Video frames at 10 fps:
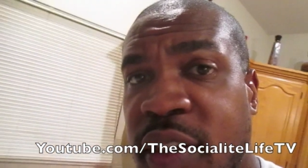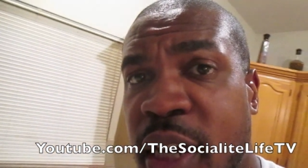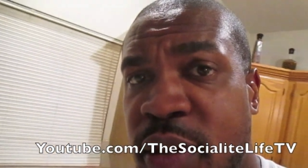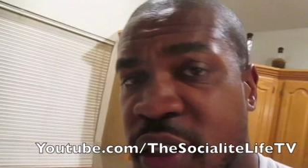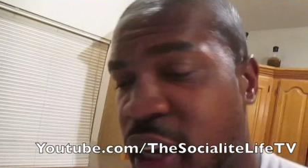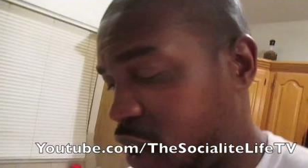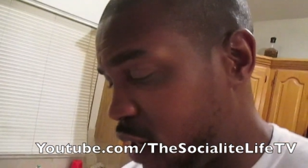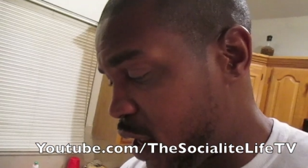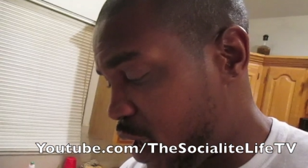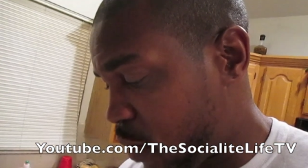time she's taking
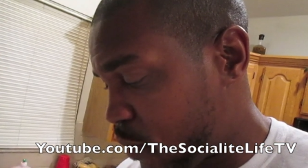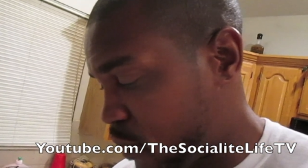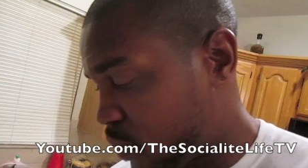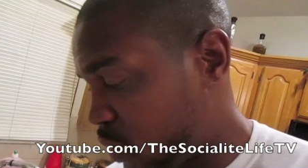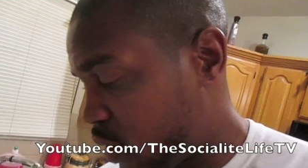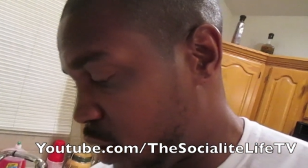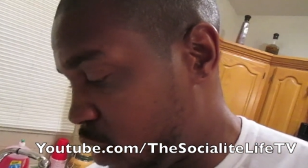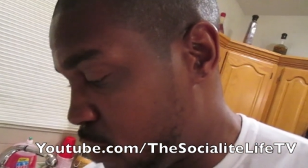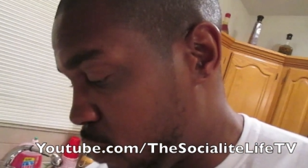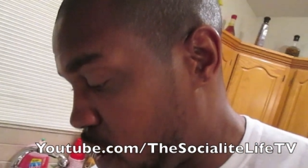a nap
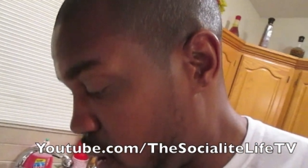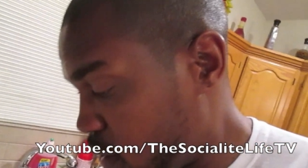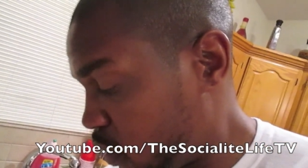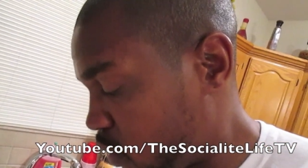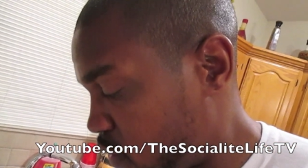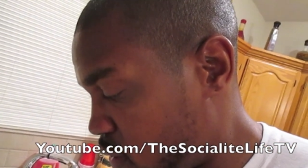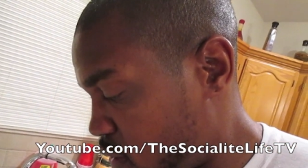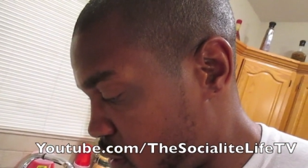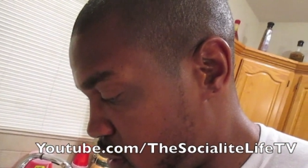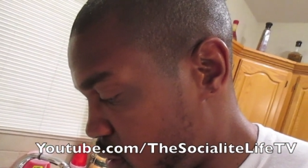in months.